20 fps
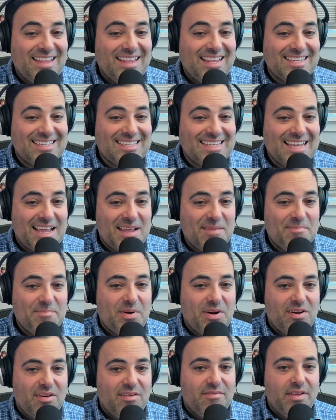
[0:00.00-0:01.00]
then the second
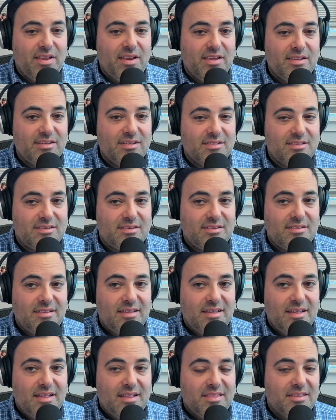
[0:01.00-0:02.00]
part of it is
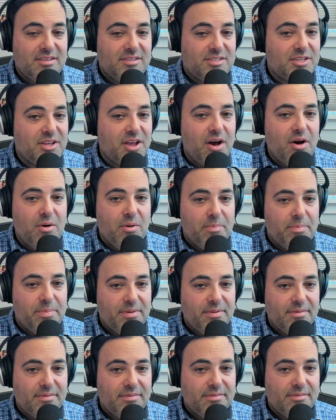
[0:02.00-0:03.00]
the scope,
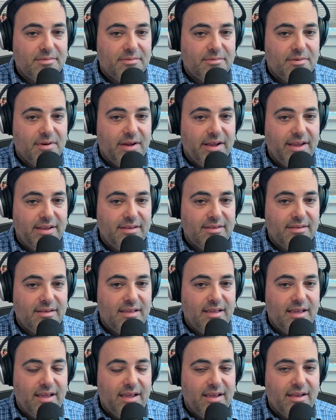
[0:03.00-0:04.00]
right?
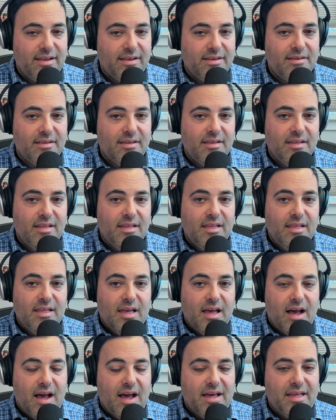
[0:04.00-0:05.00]
And
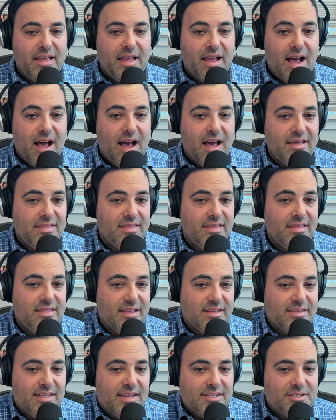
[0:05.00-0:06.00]
I think
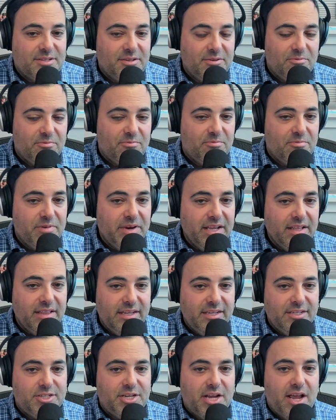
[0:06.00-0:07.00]
that's actually
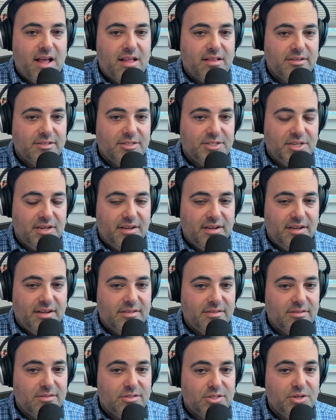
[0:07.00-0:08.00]
really challenging
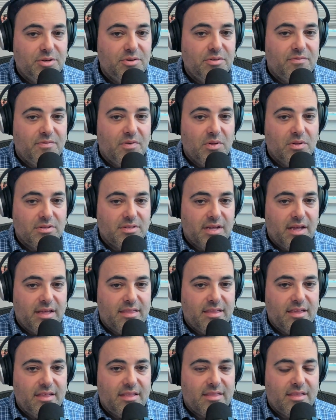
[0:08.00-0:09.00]
in two folds. I
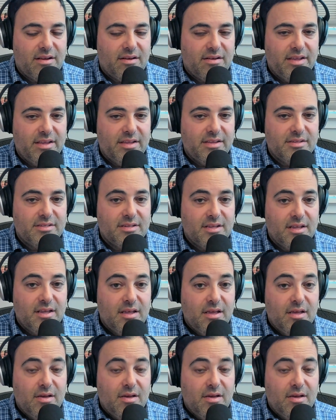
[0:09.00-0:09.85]
think there is,